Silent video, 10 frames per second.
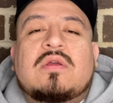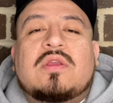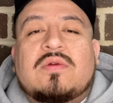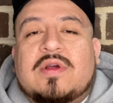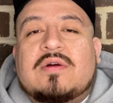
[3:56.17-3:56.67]

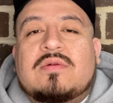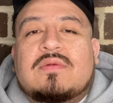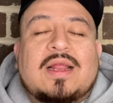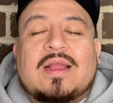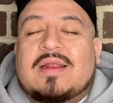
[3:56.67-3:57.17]
you know
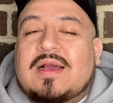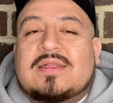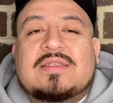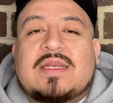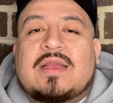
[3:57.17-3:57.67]
that I cannot
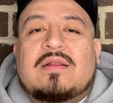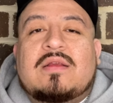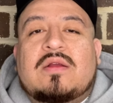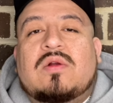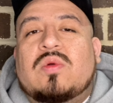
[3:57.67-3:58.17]
stand
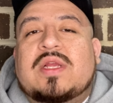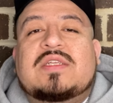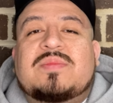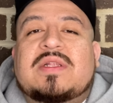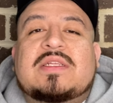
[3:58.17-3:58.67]
green
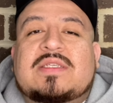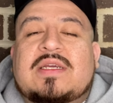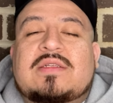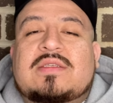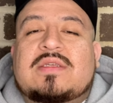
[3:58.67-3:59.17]
smelling
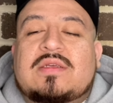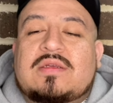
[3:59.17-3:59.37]
scents.